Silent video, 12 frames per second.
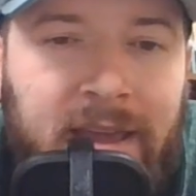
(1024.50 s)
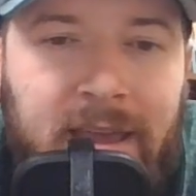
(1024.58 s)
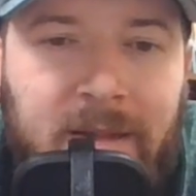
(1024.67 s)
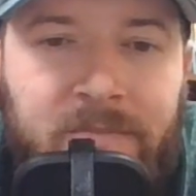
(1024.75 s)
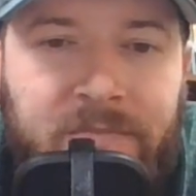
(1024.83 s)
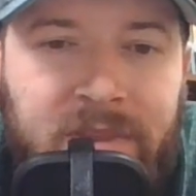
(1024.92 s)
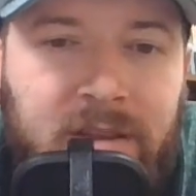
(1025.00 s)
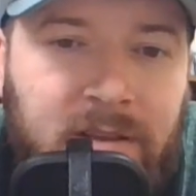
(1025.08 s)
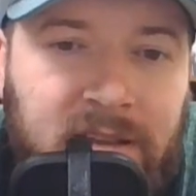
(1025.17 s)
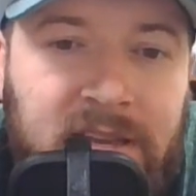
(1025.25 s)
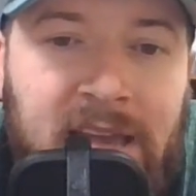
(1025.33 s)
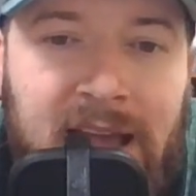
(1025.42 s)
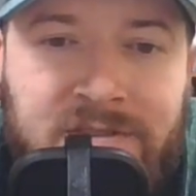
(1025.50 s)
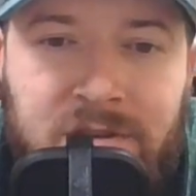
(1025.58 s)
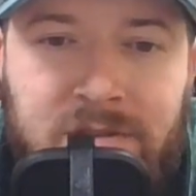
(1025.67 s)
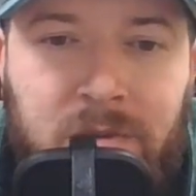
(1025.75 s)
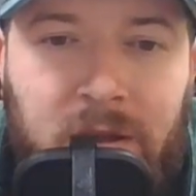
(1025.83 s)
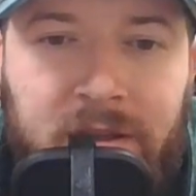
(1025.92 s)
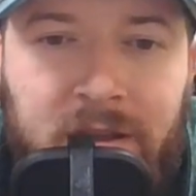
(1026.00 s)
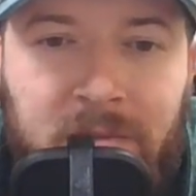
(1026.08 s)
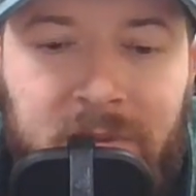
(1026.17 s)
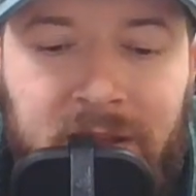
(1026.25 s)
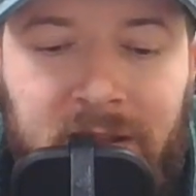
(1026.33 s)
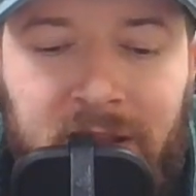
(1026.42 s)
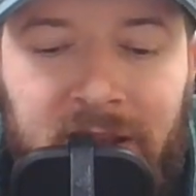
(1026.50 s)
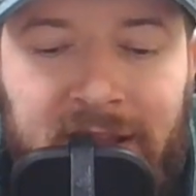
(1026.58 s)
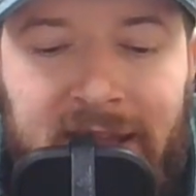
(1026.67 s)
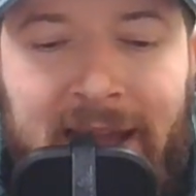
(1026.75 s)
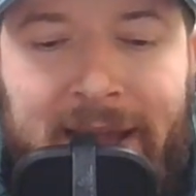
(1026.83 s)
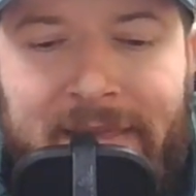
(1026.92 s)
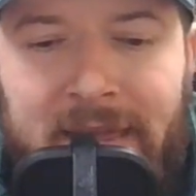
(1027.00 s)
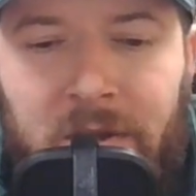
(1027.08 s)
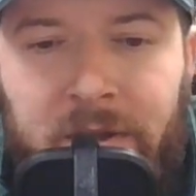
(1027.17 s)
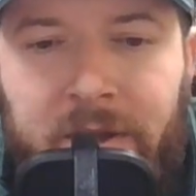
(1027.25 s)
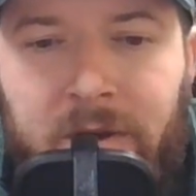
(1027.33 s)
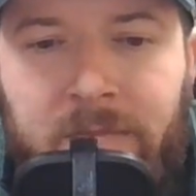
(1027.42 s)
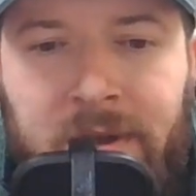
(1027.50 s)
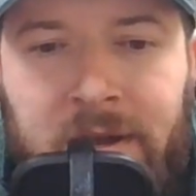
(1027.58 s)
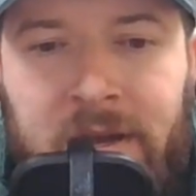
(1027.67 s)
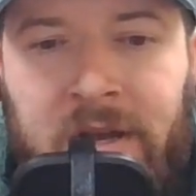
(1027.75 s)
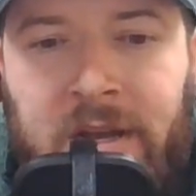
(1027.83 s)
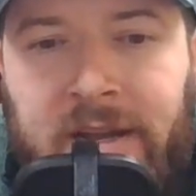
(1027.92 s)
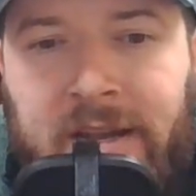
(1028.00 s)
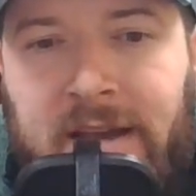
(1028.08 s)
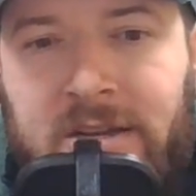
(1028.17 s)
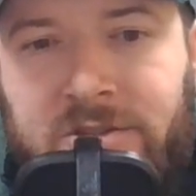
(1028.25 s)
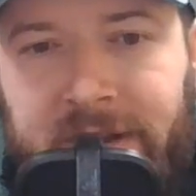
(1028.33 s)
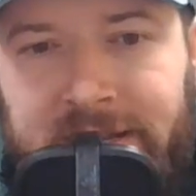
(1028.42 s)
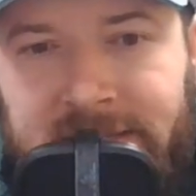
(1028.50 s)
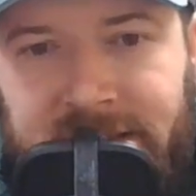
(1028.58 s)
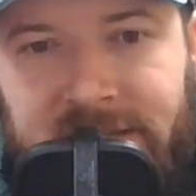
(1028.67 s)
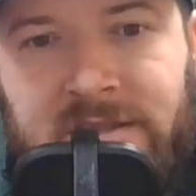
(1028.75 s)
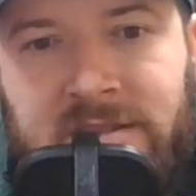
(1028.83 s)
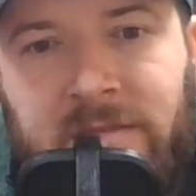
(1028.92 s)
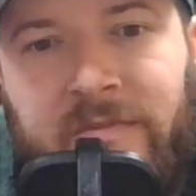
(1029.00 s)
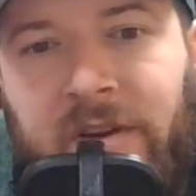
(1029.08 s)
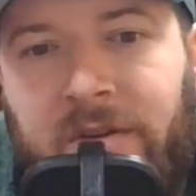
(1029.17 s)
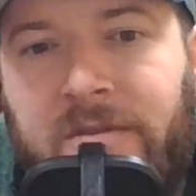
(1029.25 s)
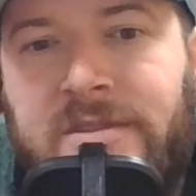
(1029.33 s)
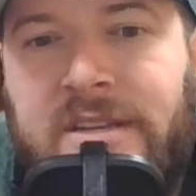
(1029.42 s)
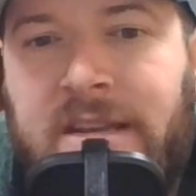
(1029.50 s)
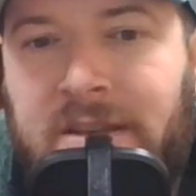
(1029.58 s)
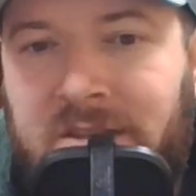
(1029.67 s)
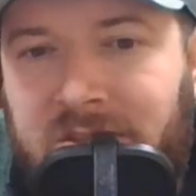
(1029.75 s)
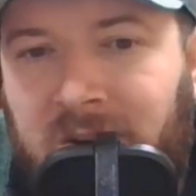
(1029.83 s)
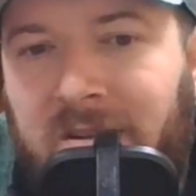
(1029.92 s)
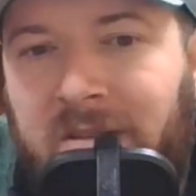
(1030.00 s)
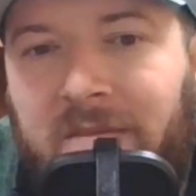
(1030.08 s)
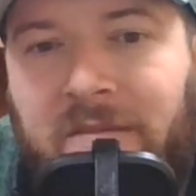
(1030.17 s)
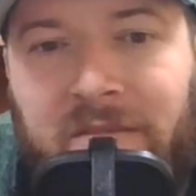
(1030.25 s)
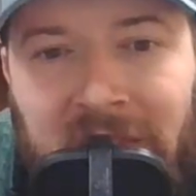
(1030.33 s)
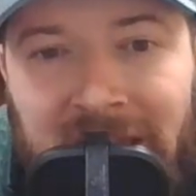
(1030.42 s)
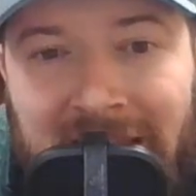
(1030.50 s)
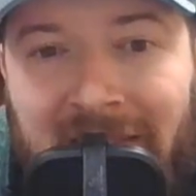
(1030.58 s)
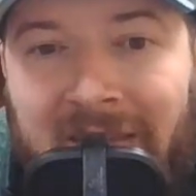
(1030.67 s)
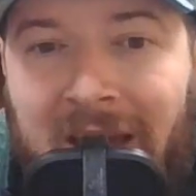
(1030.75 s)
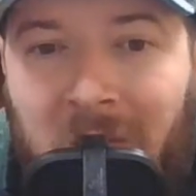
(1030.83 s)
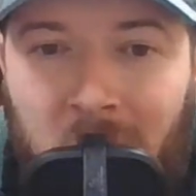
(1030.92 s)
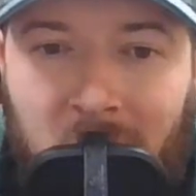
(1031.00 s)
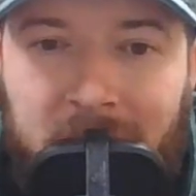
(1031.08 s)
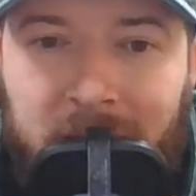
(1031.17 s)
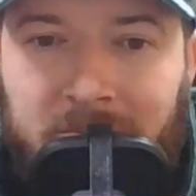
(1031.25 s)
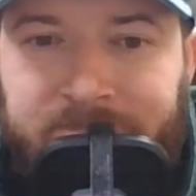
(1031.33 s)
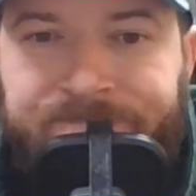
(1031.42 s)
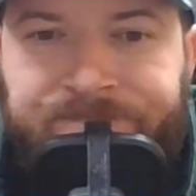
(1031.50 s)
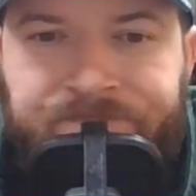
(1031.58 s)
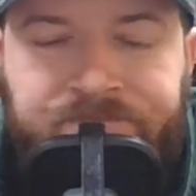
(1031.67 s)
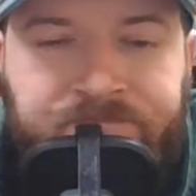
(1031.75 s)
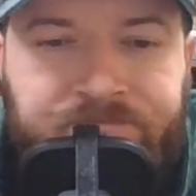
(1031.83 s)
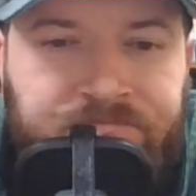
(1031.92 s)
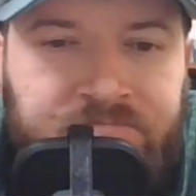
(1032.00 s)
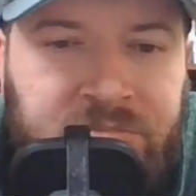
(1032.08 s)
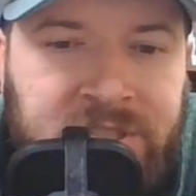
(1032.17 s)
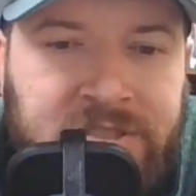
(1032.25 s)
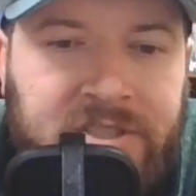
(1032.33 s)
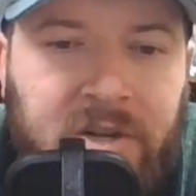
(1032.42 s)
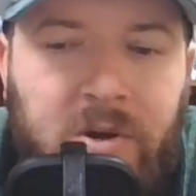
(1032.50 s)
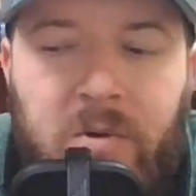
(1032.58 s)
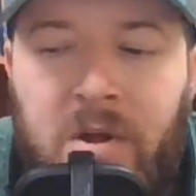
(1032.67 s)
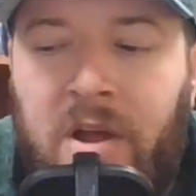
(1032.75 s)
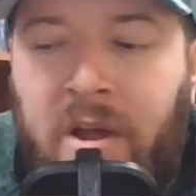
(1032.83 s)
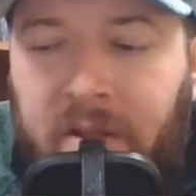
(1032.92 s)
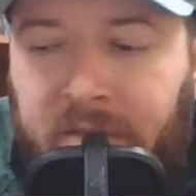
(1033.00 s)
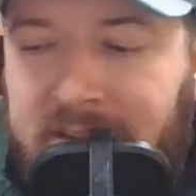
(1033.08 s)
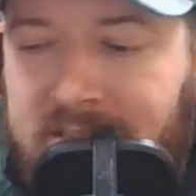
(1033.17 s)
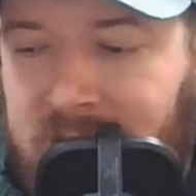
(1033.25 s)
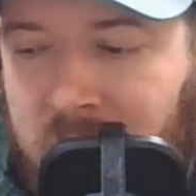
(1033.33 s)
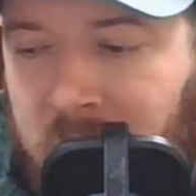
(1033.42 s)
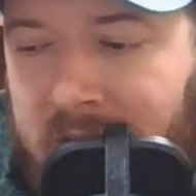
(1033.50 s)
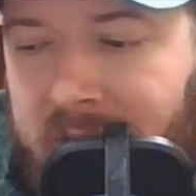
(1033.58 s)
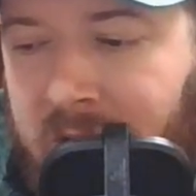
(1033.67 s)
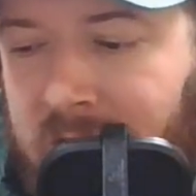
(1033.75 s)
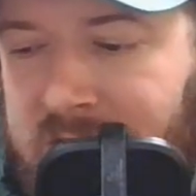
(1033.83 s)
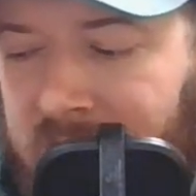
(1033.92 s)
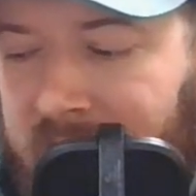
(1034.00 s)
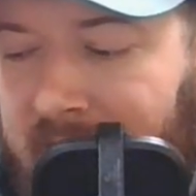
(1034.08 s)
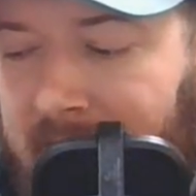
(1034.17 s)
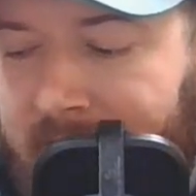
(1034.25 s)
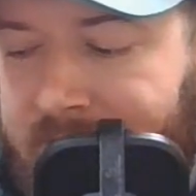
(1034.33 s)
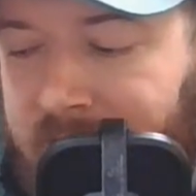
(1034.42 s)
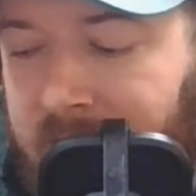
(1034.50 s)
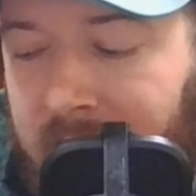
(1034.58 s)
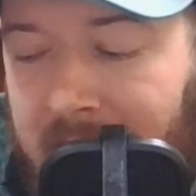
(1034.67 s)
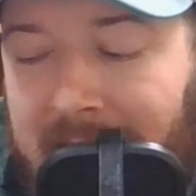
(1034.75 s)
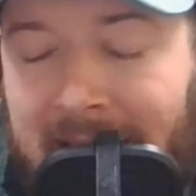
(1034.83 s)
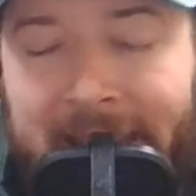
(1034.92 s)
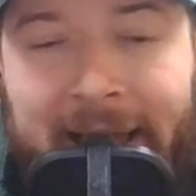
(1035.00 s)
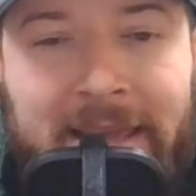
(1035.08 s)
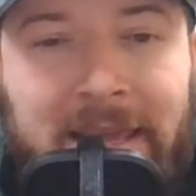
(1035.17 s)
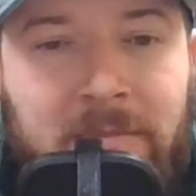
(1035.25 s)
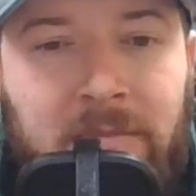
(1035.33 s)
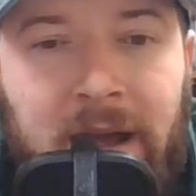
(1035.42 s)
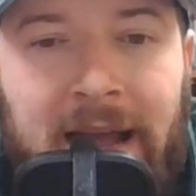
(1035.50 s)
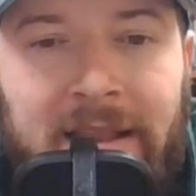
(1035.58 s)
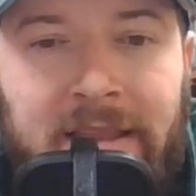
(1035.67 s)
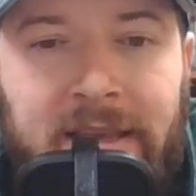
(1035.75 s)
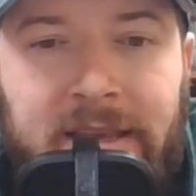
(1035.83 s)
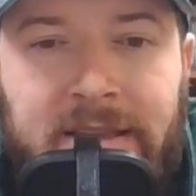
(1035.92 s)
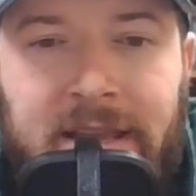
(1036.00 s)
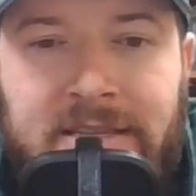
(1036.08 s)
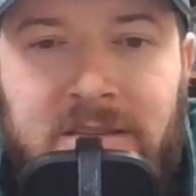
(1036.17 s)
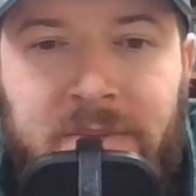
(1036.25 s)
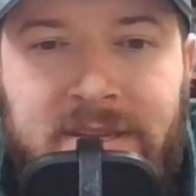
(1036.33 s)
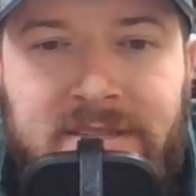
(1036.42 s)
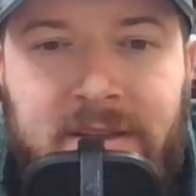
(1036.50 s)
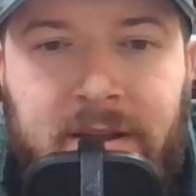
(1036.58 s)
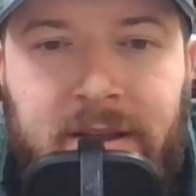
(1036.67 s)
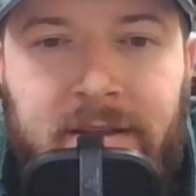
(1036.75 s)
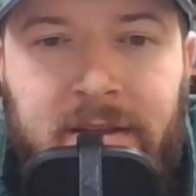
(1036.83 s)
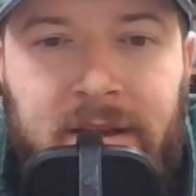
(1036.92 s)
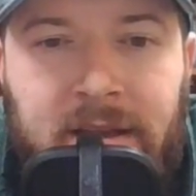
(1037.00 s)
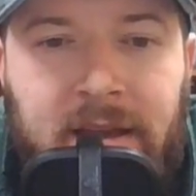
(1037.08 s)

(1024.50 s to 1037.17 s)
And Kayser is probably going to be a guy that'll help kind of transition some folks into start thinking that way. So that's some of my thoughts on Kayser. I like him. I think he needs to be studied.